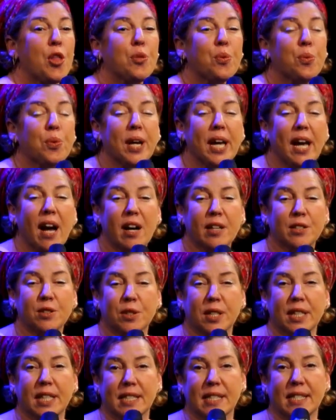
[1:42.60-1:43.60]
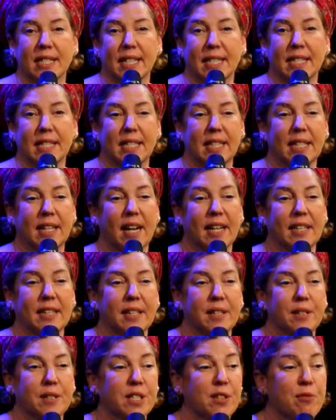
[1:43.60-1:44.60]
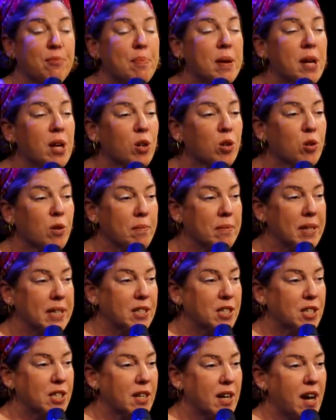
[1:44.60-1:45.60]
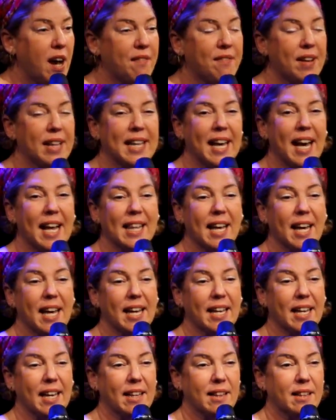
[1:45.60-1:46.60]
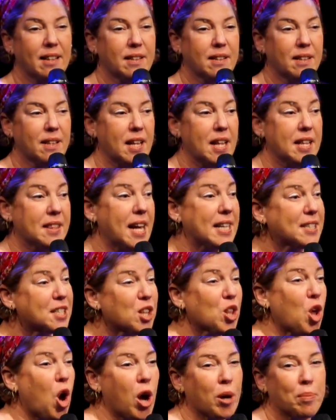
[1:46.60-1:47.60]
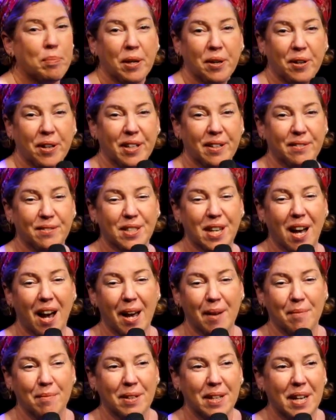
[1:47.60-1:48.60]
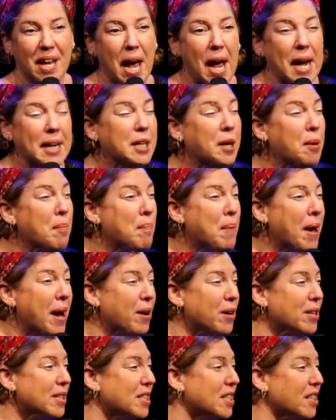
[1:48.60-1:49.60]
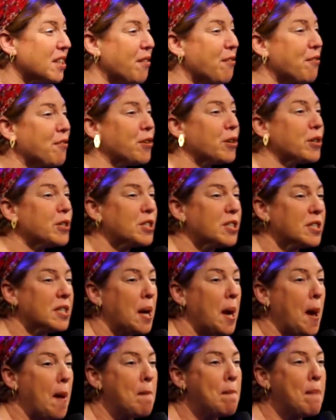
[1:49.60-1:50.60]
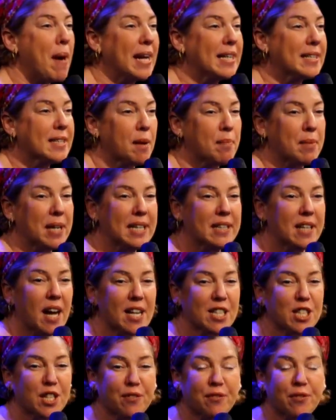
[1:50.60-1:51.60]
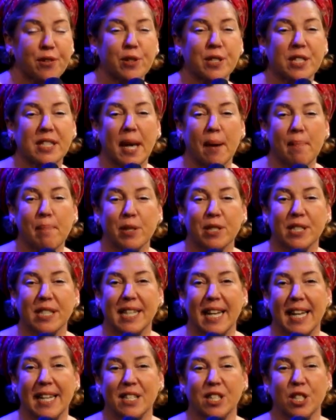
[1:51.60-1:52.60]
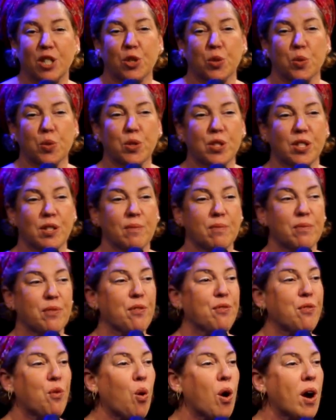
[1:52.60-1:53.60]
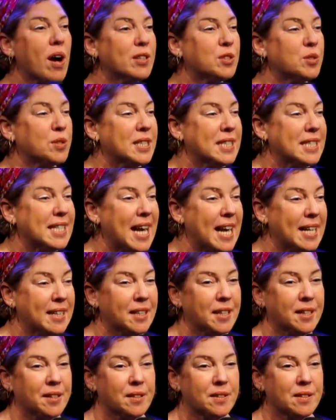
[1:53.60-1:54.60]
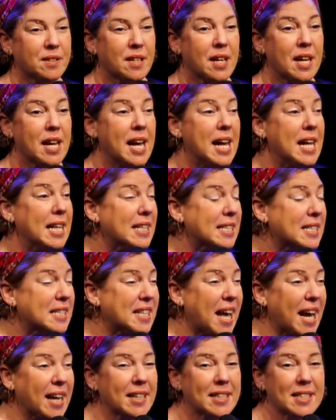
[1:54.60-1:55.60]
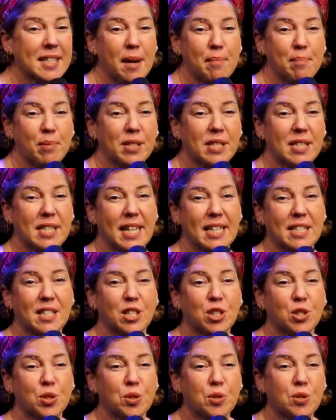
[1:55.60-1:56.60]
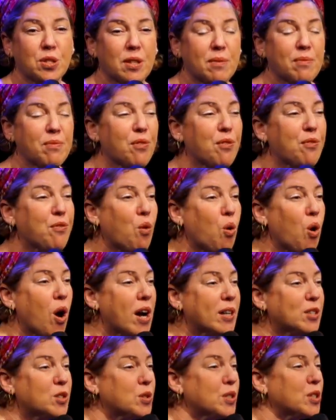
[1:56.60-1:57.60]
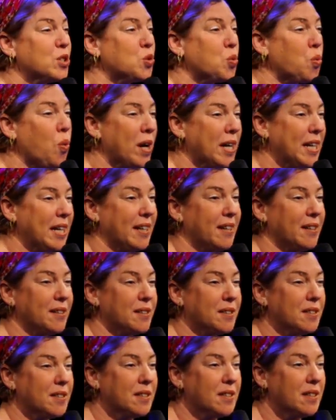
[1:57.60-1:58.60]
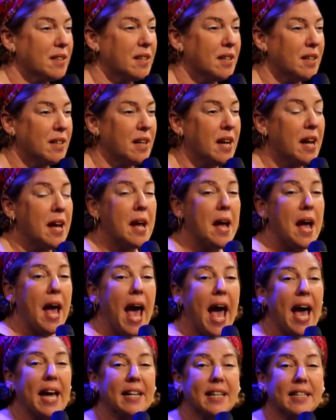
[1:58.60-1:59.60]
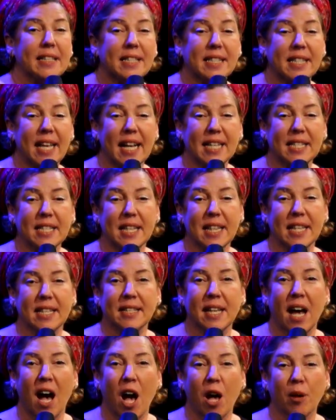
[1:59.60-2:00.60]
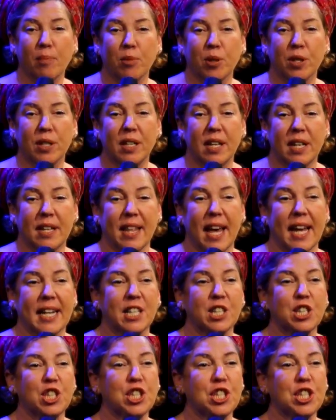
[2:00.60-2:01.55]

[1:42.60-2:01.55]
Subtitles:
369 years of pilgrimage, of aliyah laregel. That's a long period of time. In comparison, the first Beit HaMikdash, the first temple, stands in Jerusalem for 410 years. The second temple stands in Jerusalem for 420 years. And it says in the Talmud that in